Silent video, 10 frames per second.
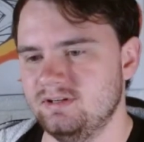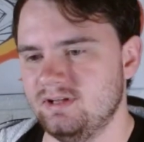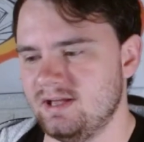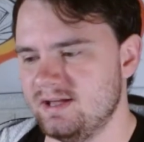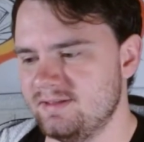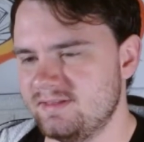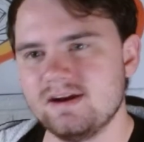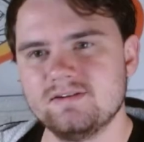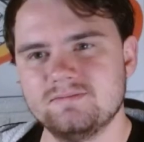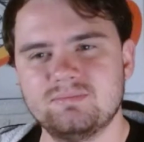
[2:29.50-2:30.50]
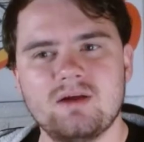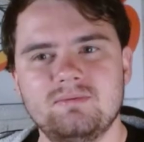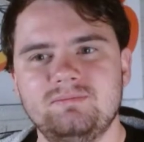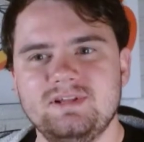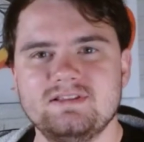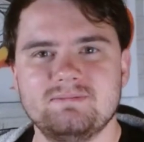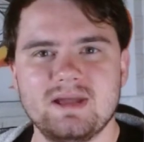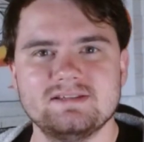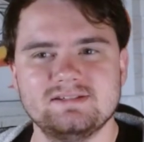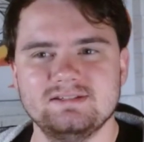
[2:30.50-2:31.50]
They're probably the
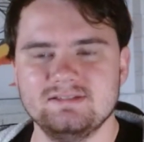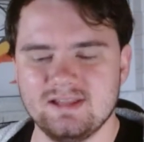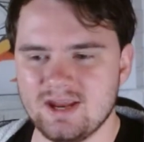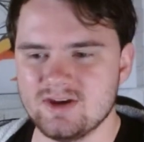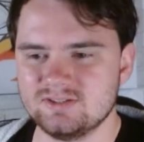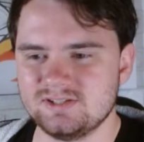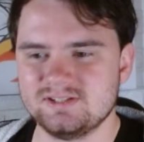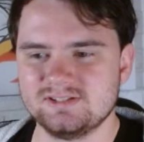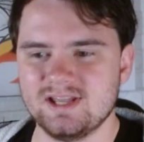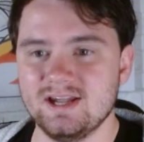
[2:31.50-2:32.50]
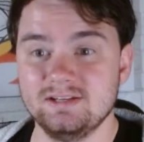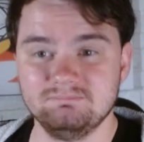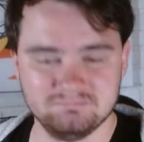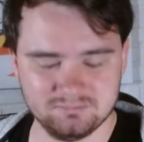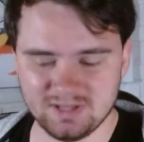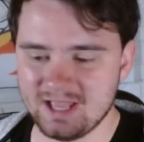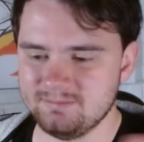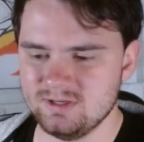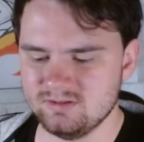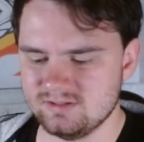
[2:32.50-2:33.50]
best in the character design.
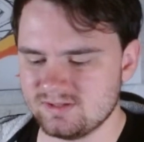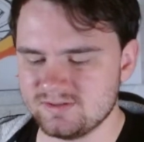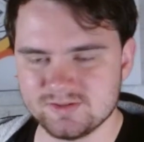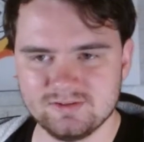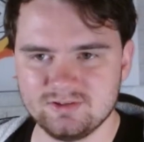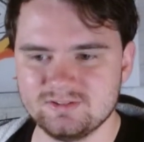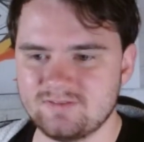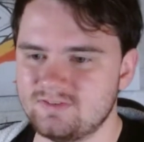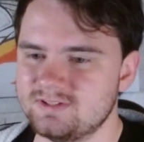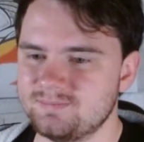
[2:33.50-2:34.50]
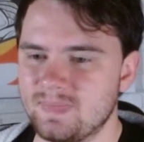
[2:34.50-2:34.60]
Blackbeard is also a little different.